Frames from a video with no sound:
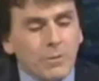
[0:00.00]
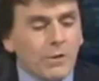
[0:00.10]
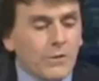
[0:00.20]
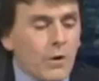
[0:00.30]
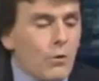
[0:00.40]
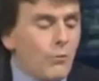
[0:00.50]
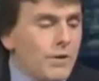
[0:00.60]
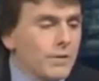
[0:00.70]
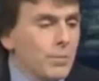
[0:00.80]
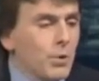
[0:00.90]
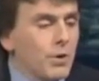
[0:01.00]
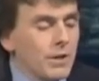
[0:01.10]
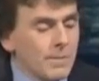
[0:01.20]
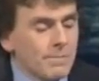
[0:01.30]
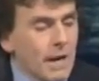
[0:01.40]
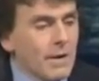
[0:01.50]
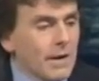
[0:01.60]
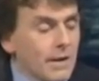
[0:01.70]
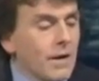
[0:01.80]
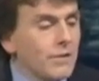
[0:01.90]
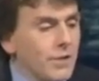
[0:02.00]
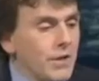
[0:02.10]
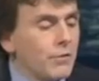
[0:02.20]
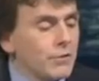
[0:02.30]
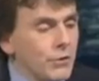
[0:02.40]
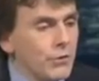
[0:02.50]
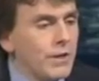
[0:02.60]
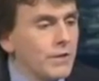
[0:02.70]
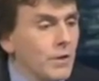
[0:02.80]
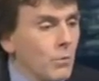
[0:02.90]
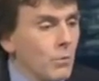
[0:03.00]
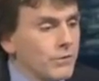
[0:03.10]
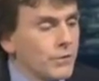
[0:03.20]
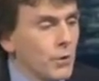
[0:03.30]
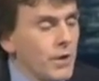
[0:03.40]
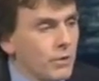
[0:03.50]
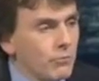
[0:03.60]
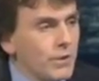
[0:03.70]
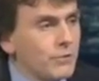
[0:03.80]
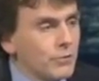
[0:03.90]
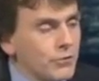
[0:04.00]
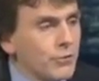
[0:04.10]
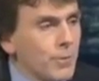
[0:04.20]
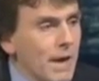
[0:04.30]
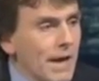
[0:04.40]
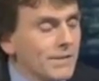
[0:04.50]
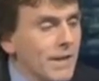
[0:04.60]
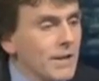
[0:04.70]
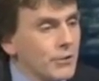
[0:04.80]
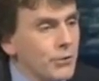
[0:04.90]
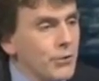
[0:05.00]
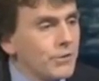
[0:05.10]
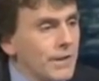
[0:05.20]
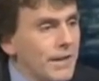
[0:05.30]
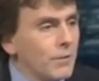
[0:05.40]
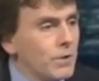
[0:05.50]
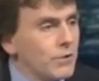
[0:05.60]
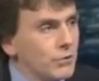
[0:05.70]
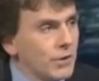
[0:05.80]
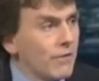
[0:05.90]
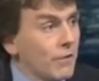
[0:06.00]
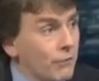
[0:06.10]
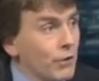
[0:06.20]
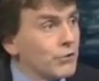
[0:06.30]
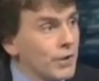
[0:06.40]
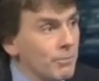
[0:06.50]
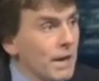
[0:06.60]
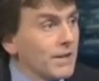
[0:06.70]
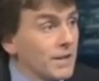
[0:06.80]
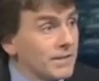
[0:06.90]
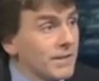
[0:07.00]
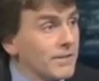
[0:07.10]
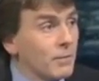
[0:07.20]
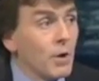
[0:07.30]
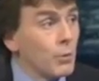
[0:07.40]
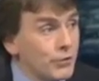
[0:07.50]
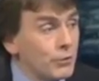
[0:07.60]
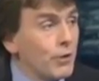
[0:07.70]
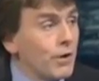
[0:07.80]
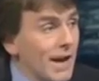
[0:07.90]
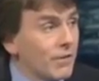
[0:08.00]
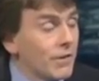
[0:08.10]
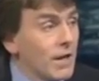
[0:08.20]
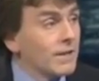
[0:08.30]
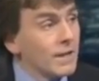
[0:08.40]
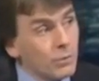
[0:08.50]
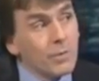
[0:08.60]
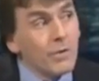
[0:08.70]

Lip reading: because the whole reason to put in the bank guarantee for 2 years was so we could restructure the banks. 2 years later, we should have a functioning banking system. We do not have it. That's why